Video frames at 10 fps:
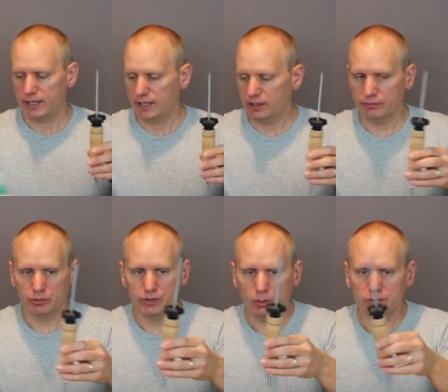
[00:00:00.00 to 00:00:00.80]
And if
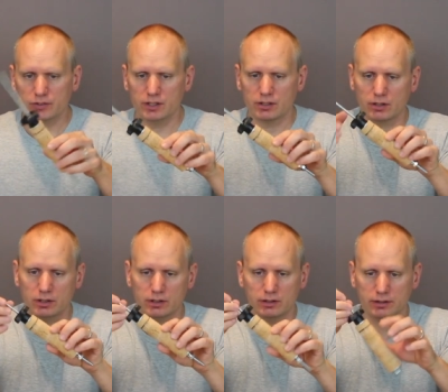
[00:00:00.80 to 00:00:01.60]
you'll notice
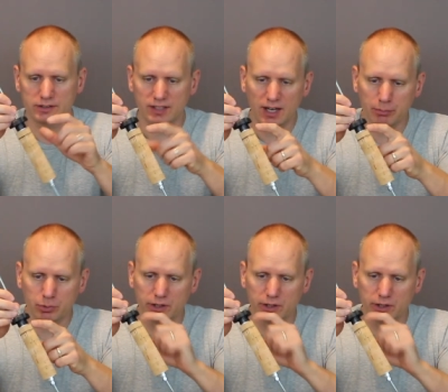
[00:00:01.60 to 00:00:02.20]
here, the top